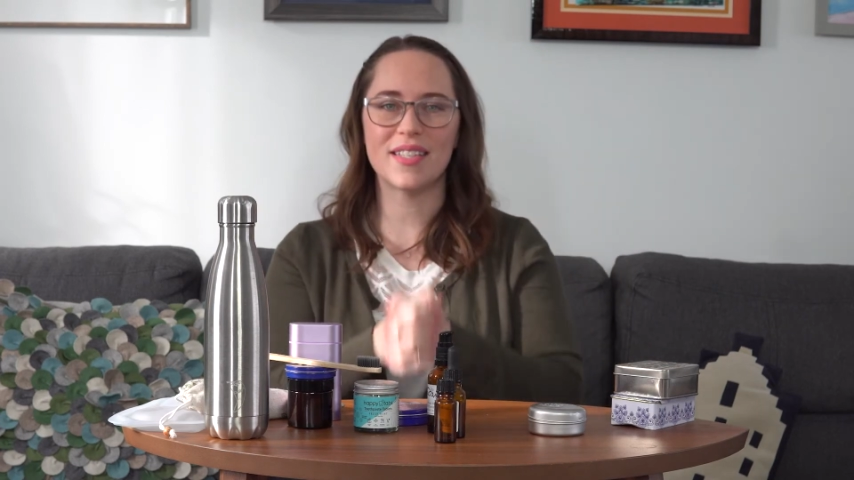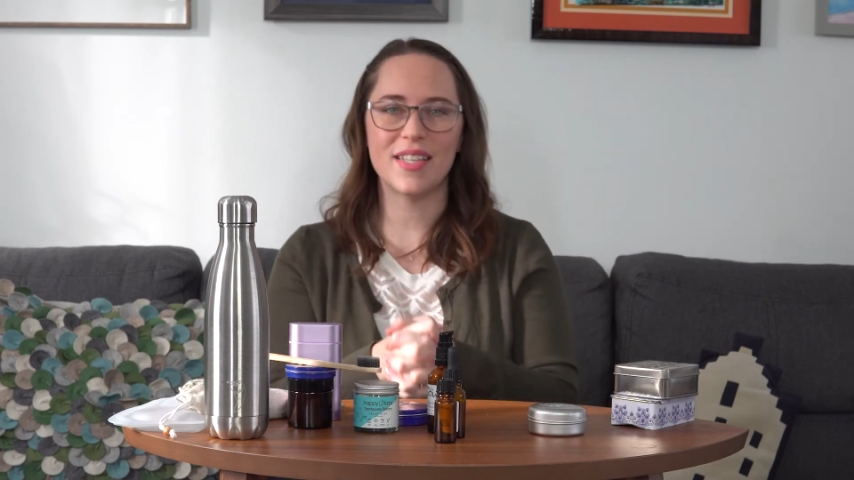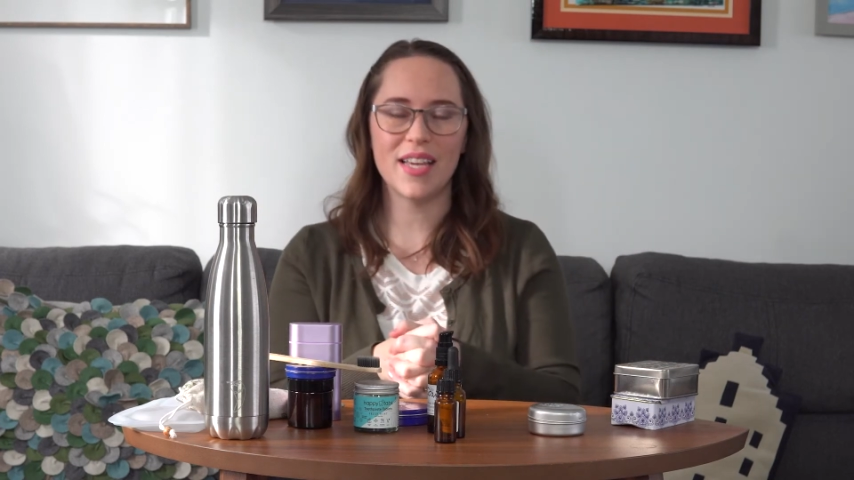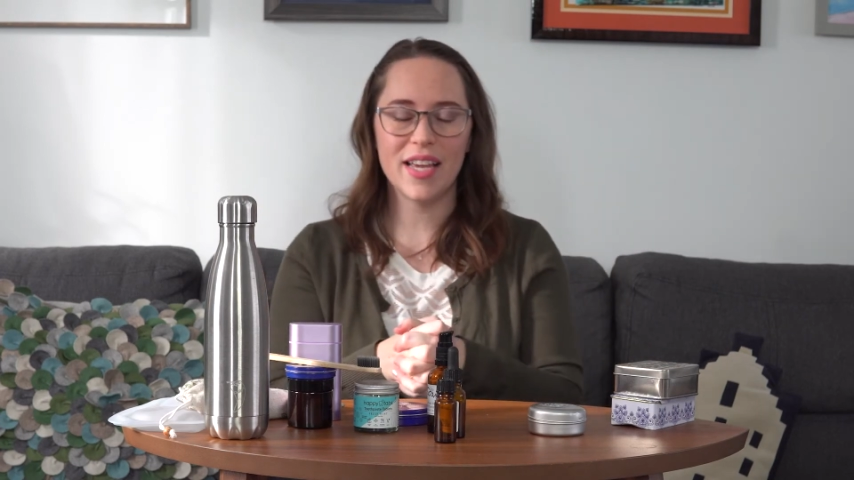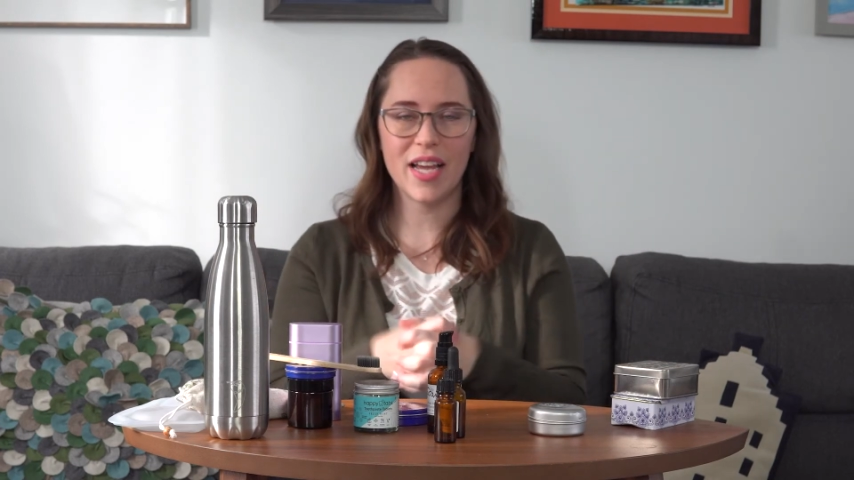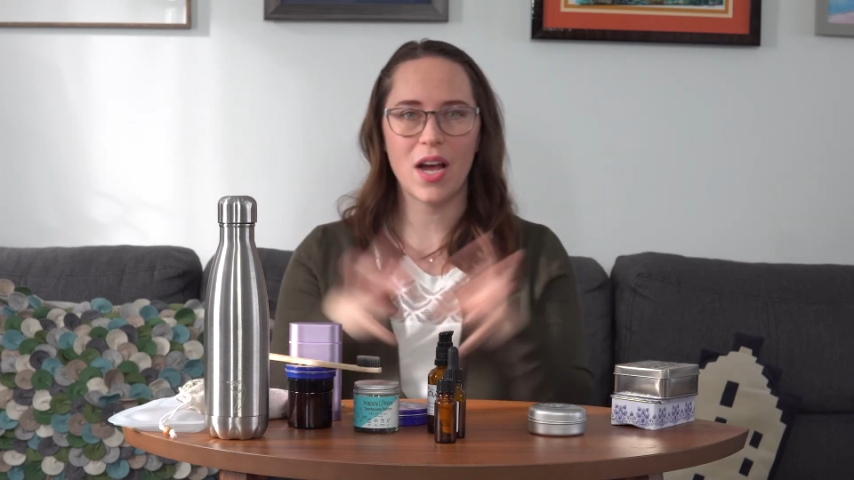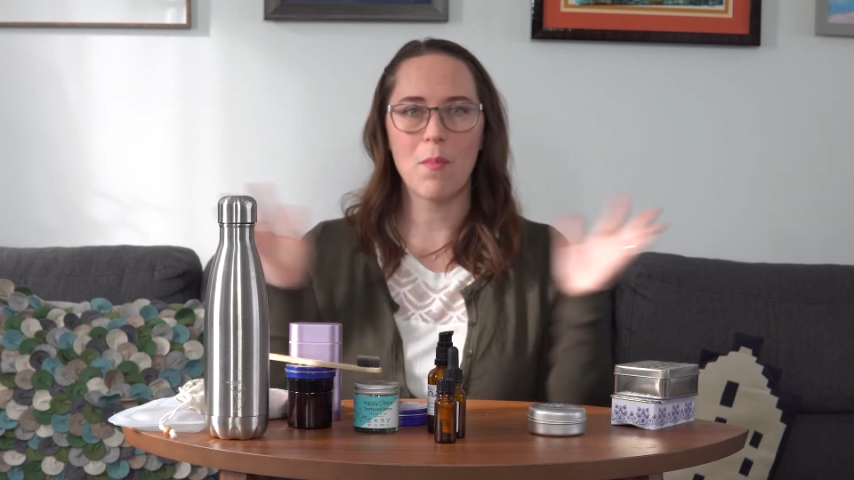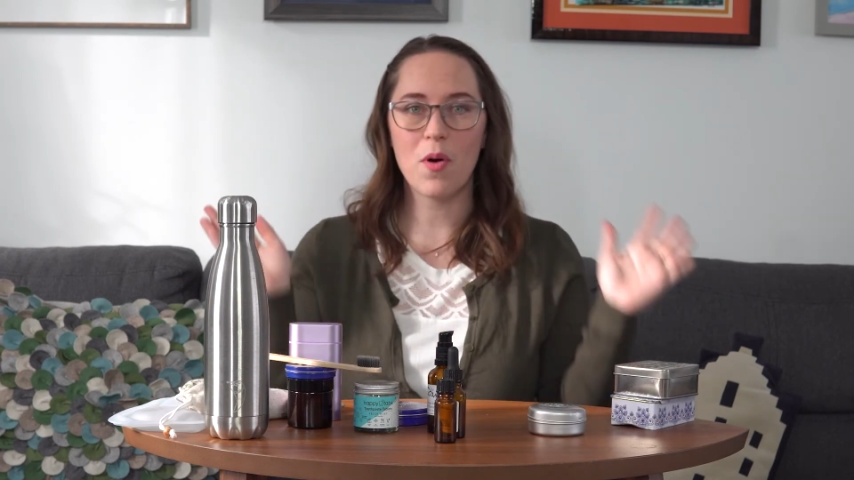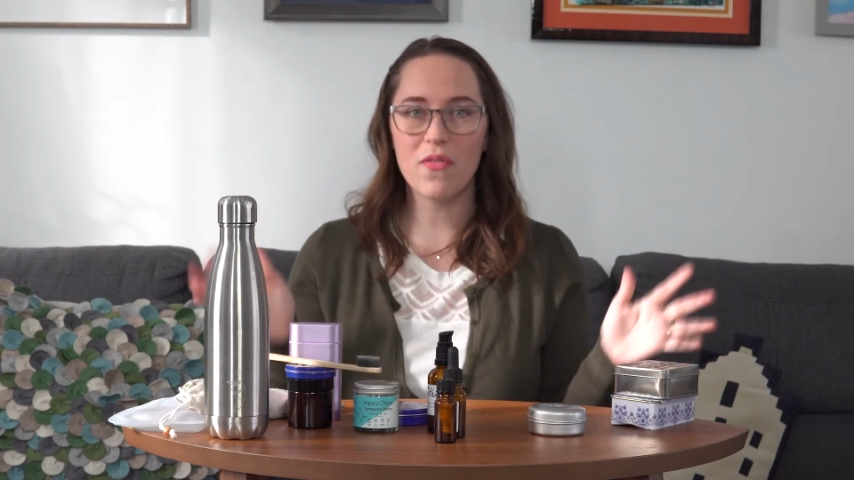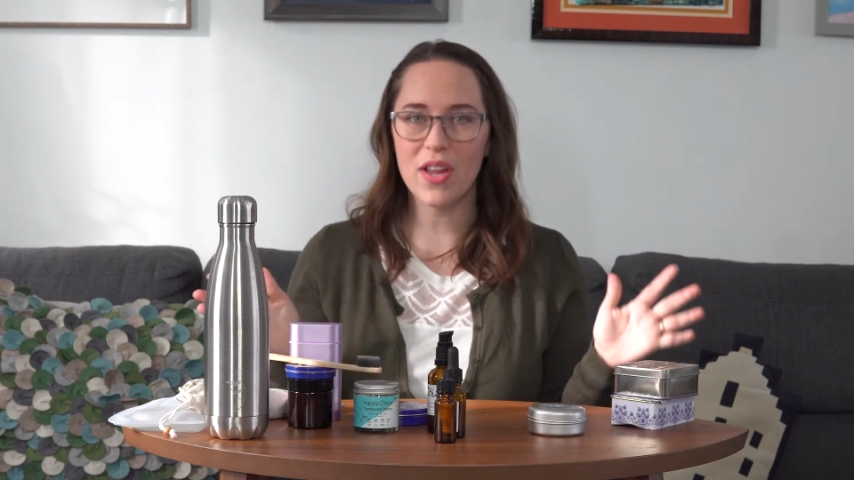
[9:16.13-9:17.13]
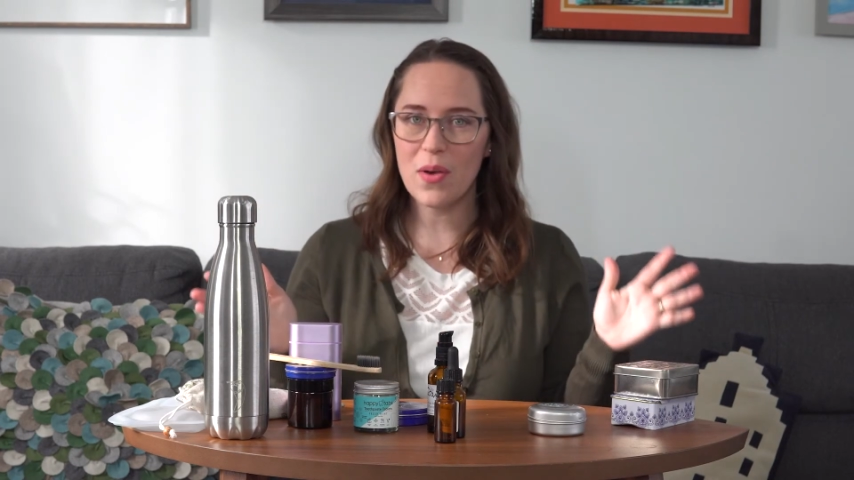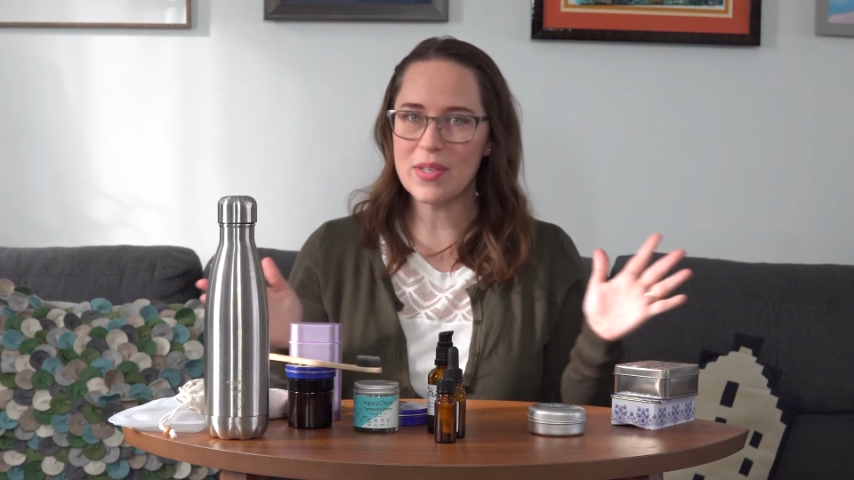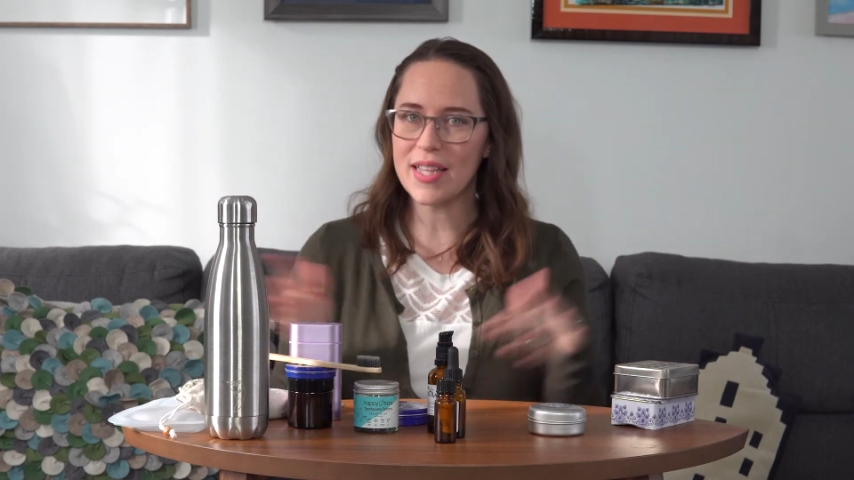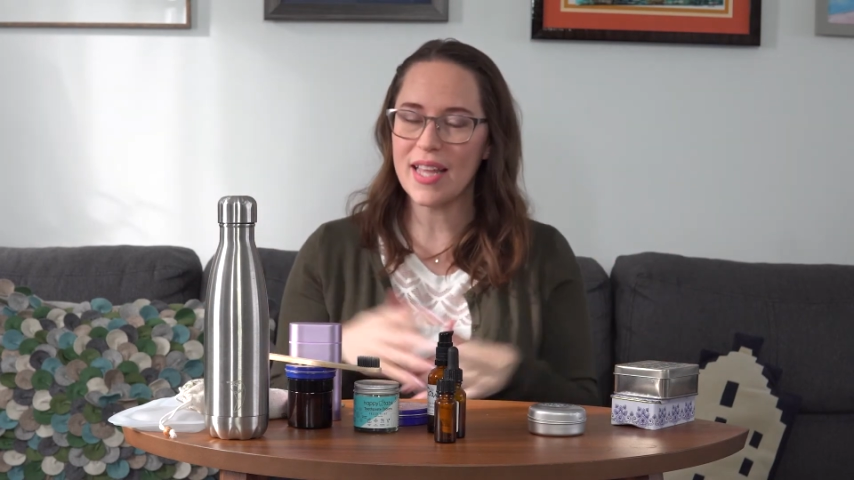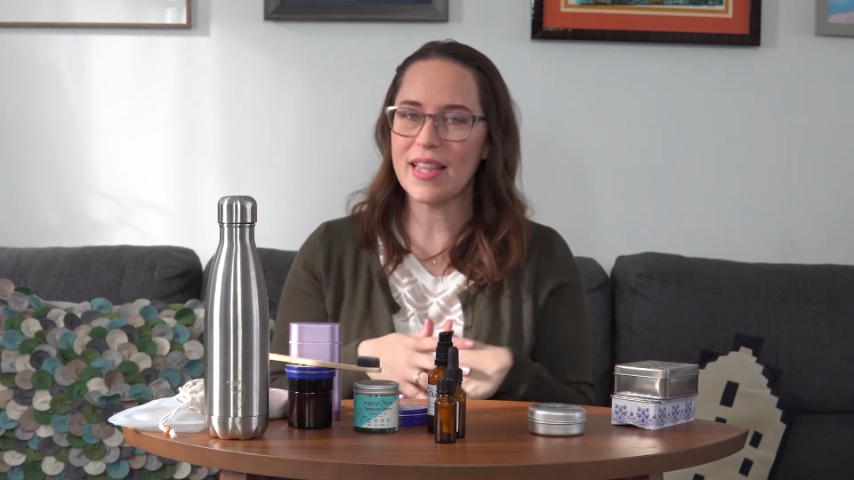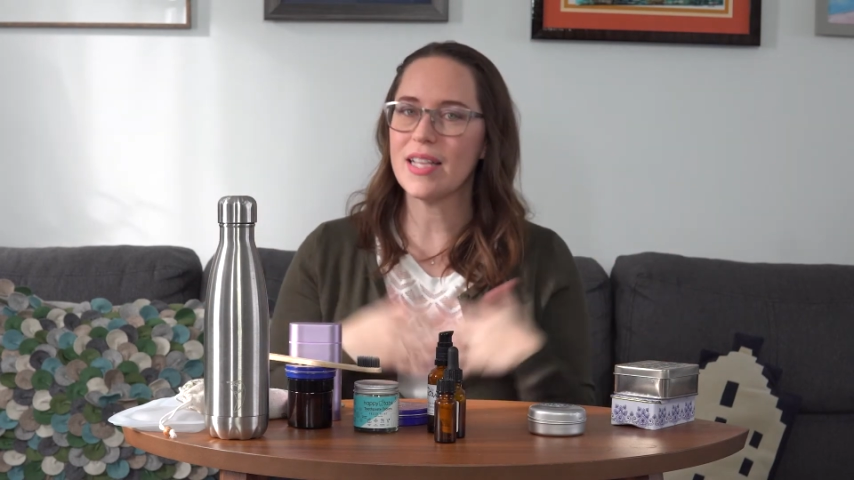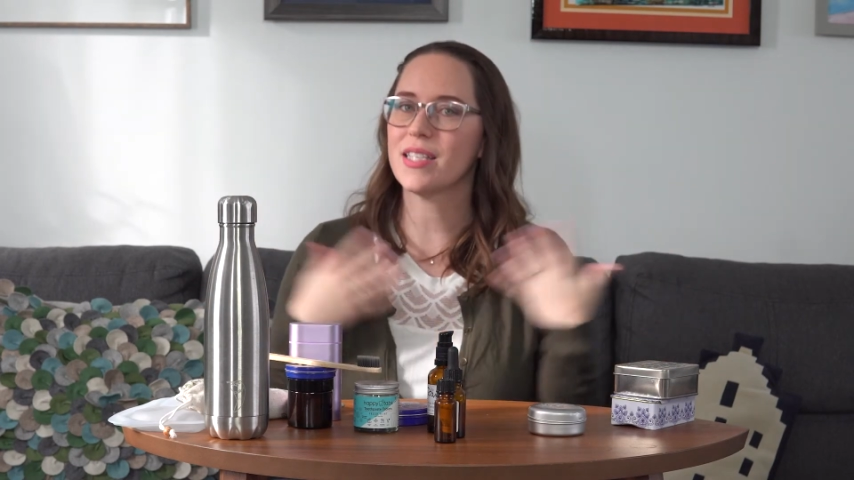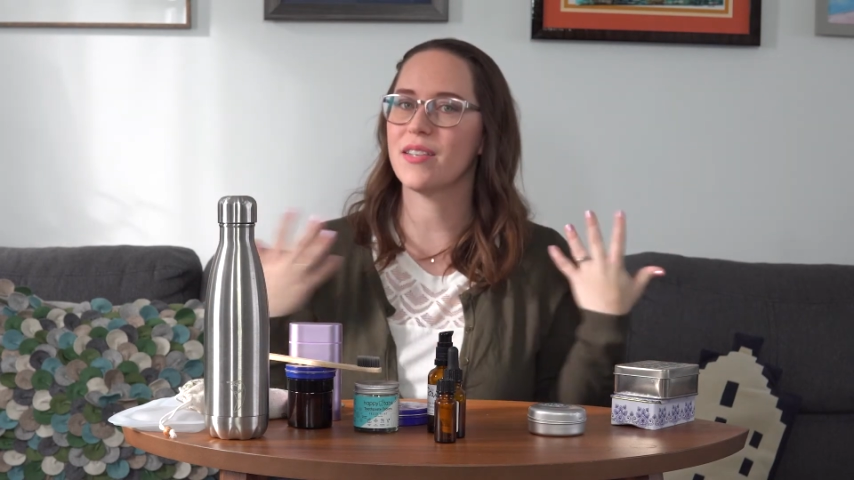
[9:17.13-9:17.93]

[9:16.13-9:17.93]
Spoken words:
see more videos like this,